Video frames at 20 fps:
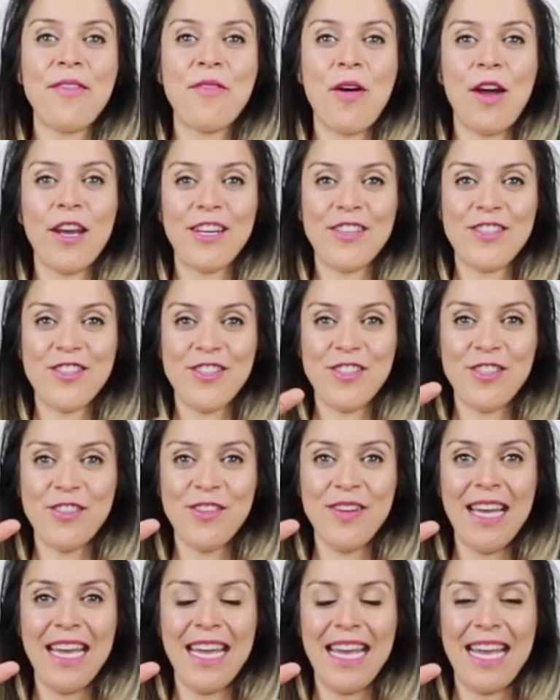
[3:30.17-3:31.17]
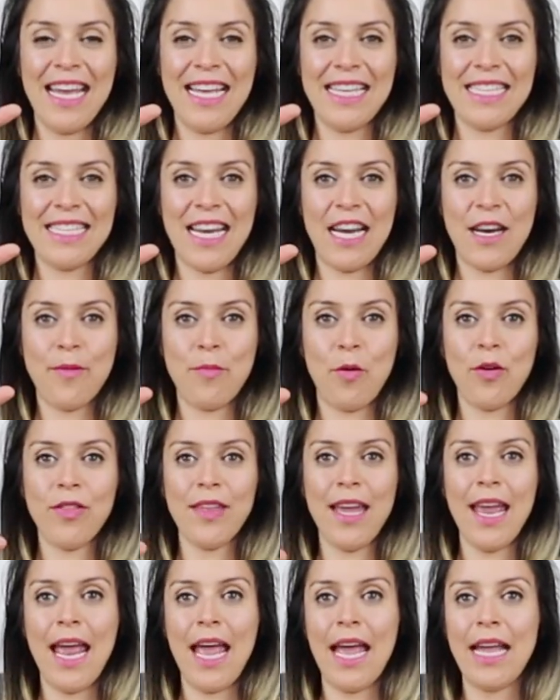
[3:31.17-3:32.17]
I want you to do is take
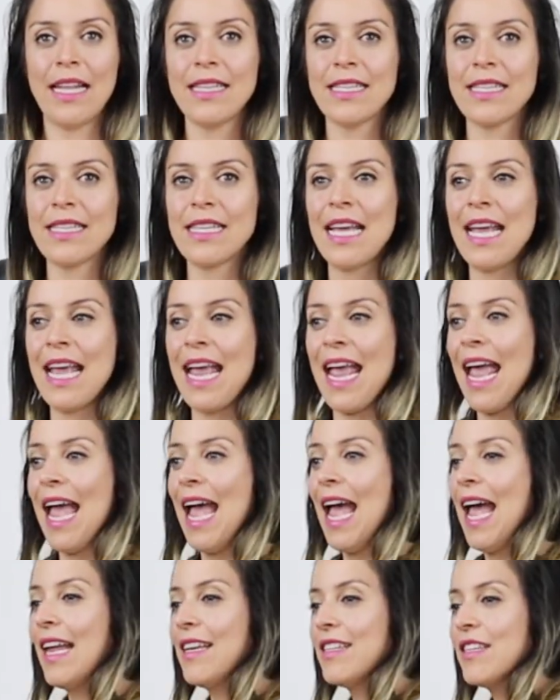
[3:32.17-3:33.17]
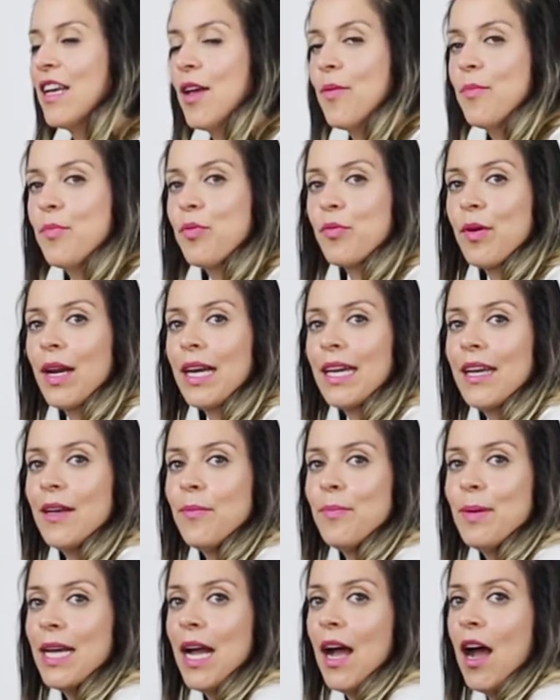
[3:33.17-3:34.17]
both hands and bring
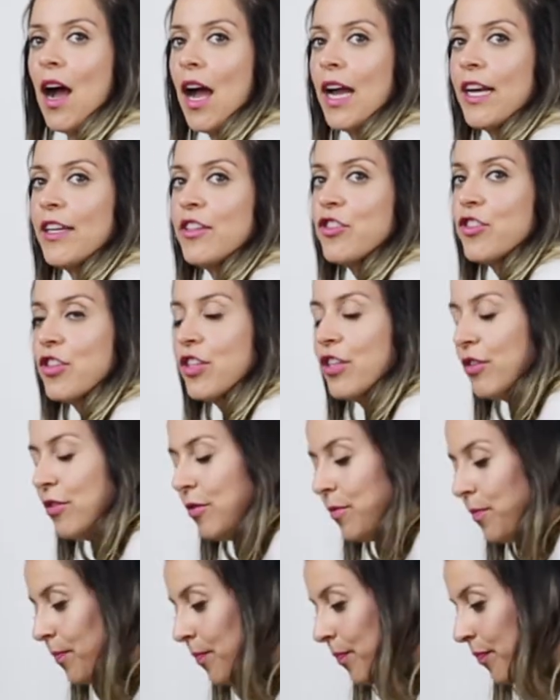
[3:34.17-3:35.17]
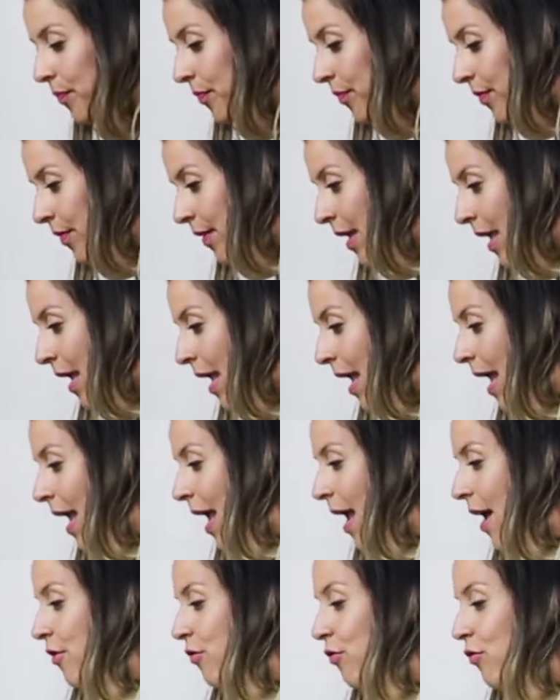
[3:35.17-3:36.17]
it behind you
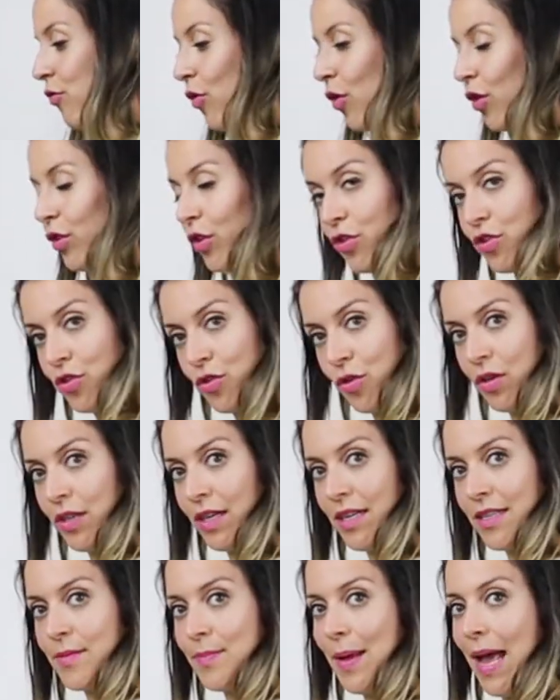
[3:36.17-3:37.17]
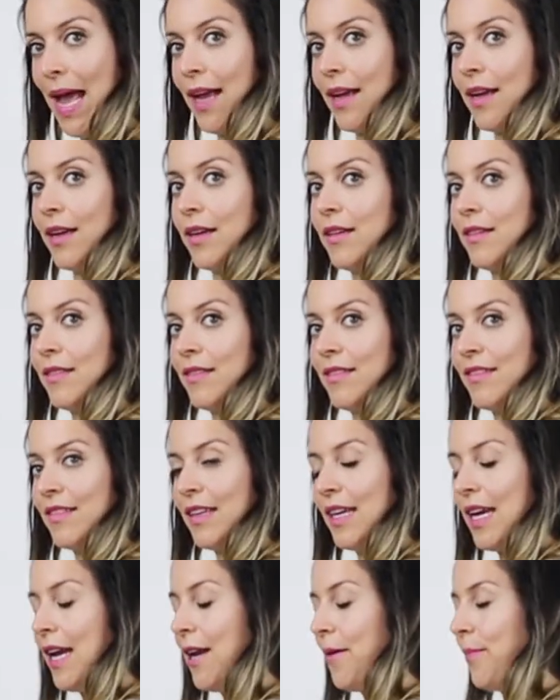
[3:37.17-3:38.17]
and roll your shoulders back,
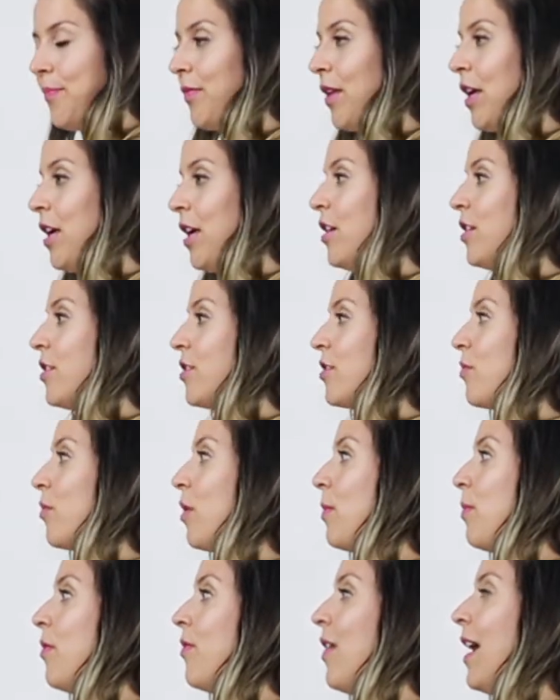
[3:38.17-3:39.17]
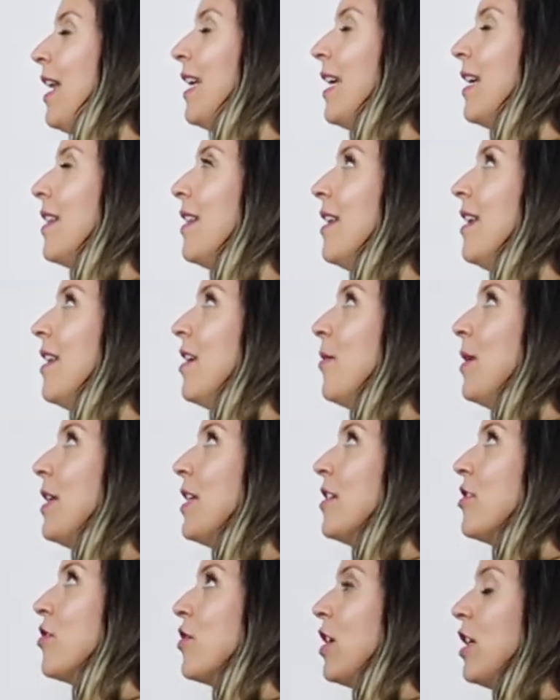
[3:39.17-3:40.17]
okay? So we're providing a little bit
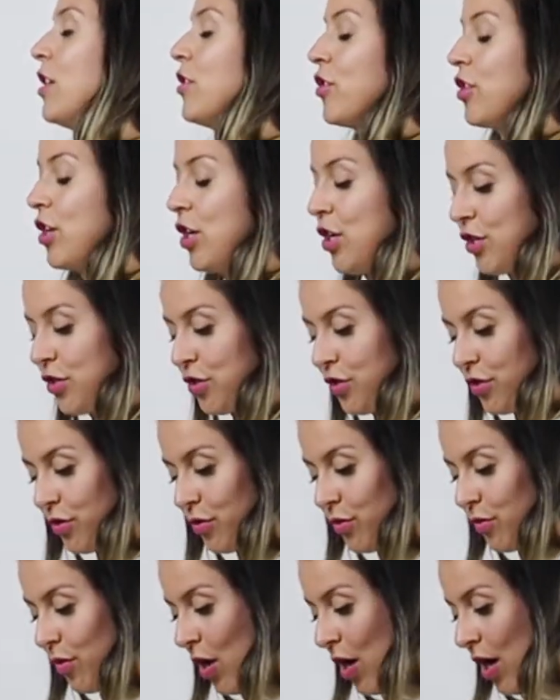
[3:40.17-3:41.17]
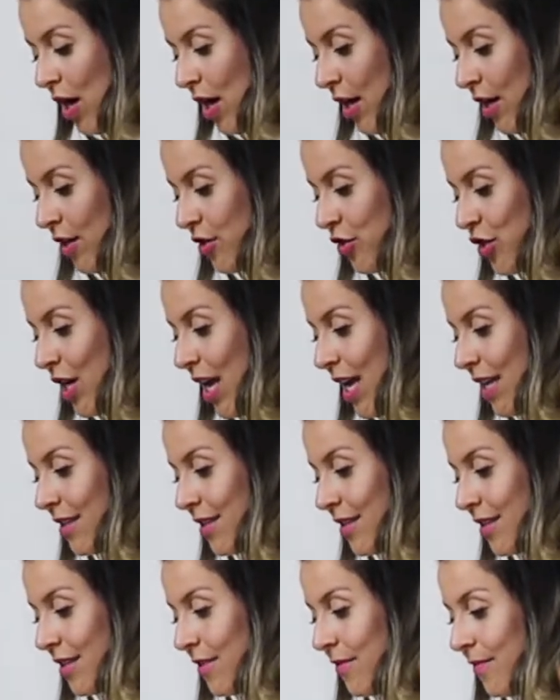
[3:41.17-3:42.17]
of stretch to our
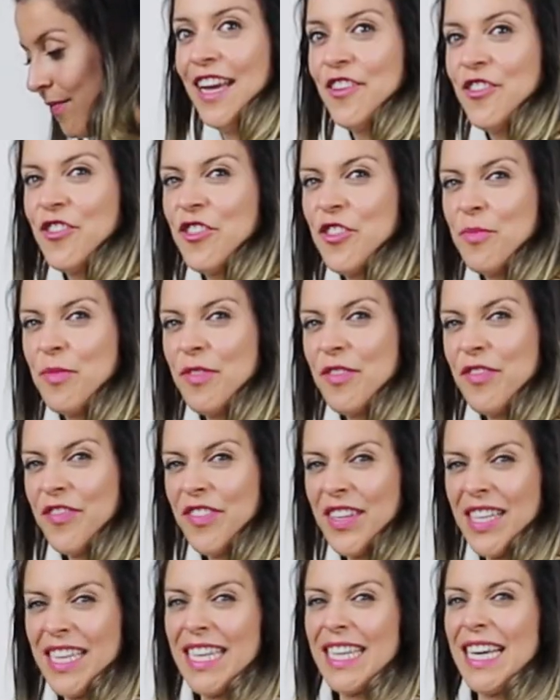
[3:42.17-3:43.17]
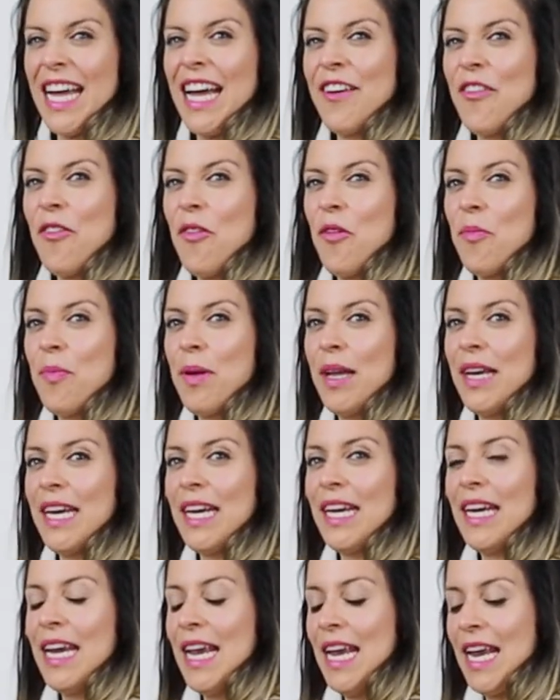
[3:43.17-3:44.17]
chest, and you should be feeling that
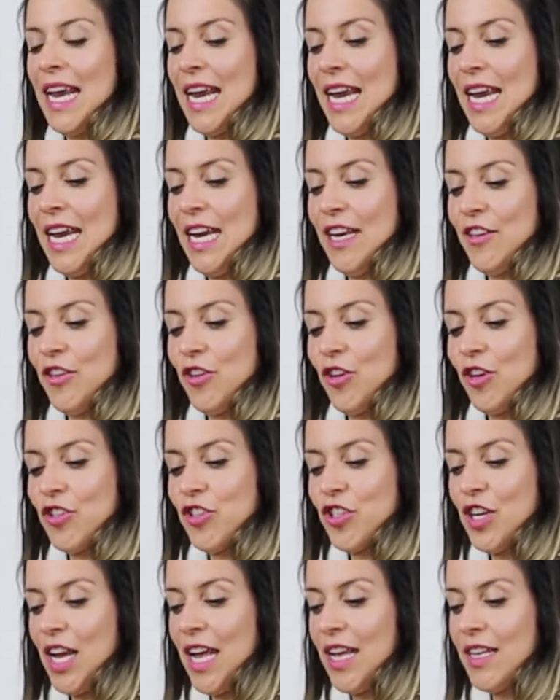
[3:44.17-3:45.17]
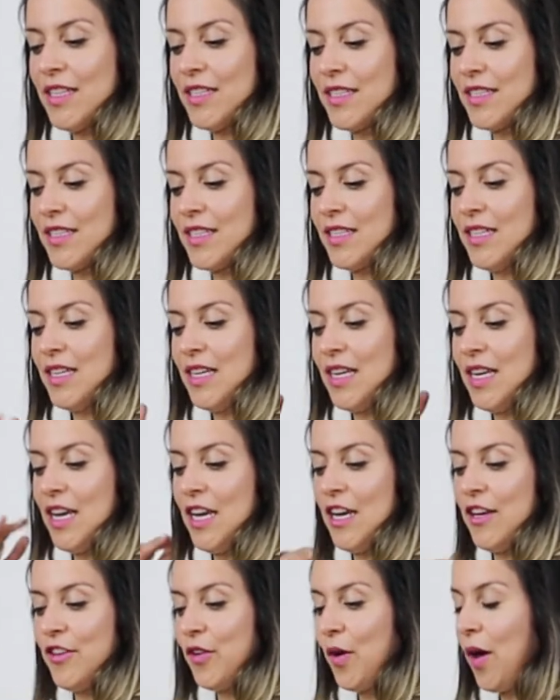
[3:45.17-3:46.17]
opening in your chest,
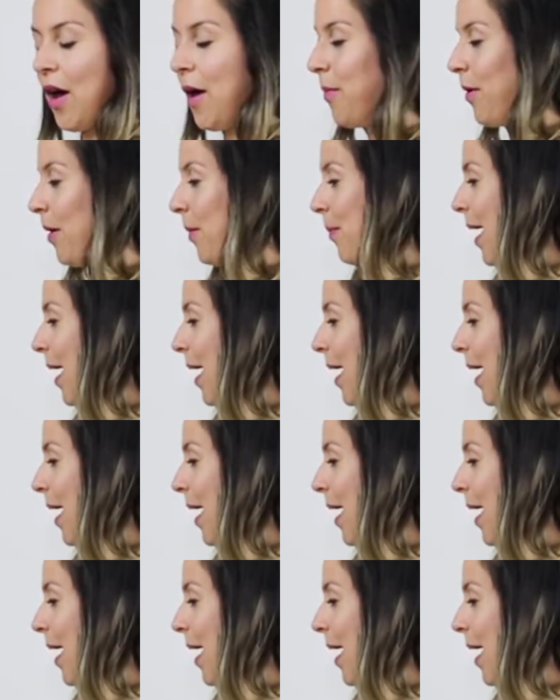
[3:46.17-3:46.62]
in your upper